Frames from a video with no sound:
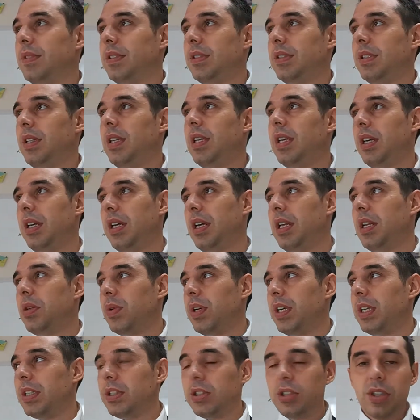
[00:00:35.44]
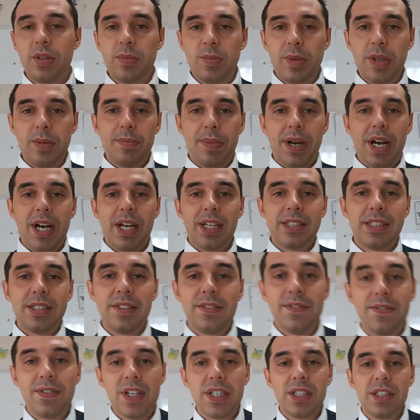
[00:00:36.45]
anyway, it should be passing
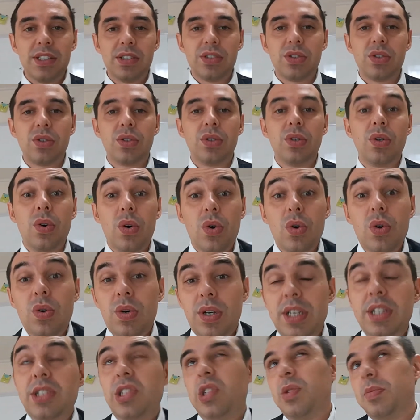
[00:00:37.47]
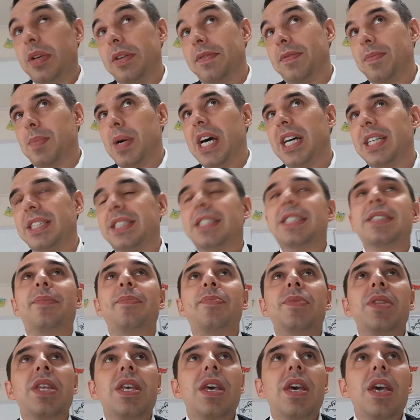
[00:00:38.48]
very soon, or it should be passed.
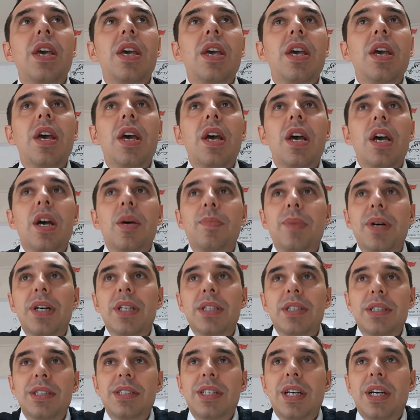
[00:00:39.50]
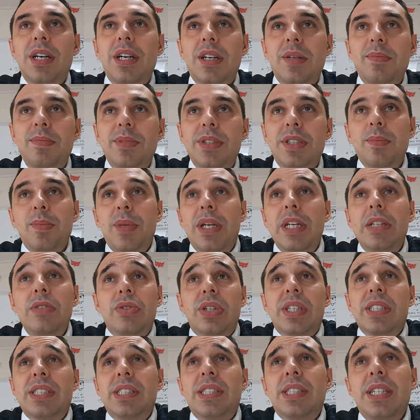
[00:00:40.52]
But some
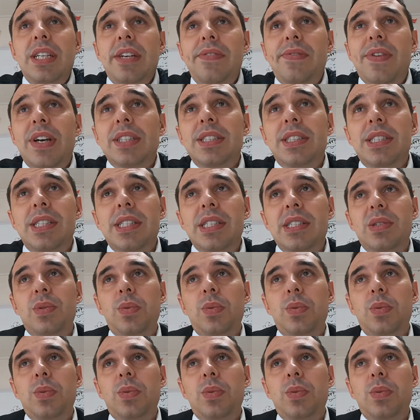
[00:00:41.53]
interesting events this